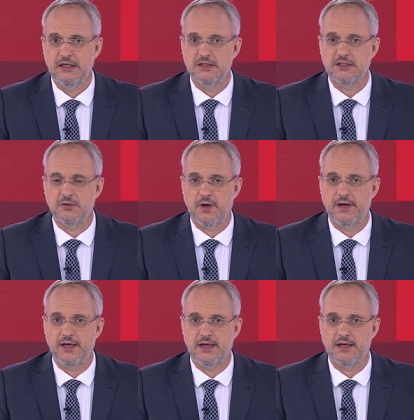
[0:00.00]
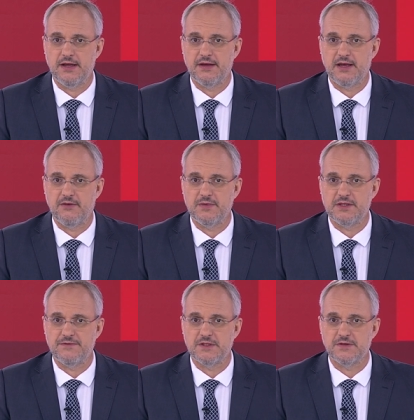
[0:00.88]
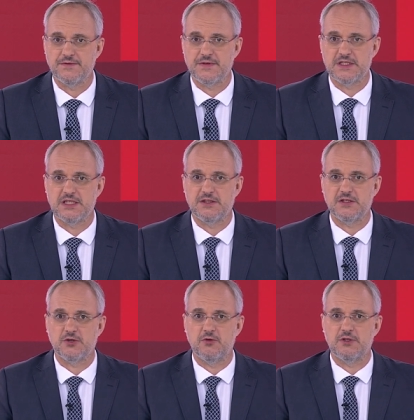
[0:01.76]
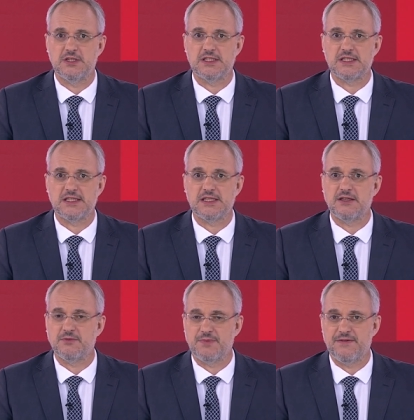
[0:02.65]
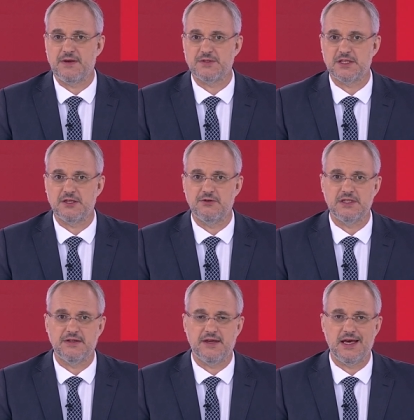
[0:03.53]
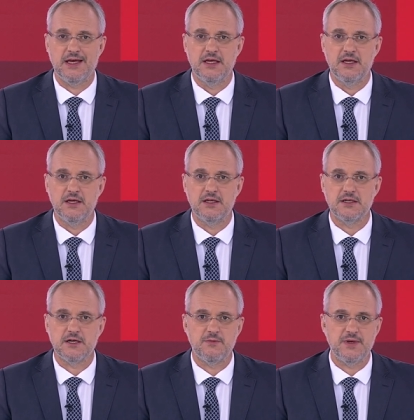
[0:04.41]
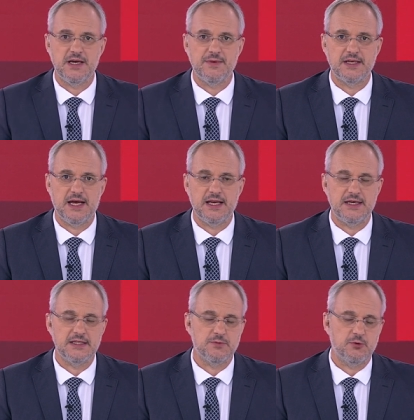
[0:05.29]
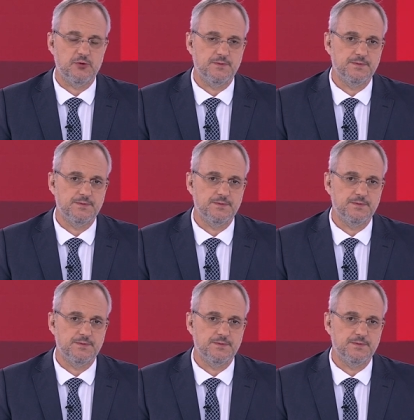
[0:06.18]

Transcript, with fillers: Chiloane and other government officials visited the school to discuss how to beef up security there. Nqobile Madlala has more.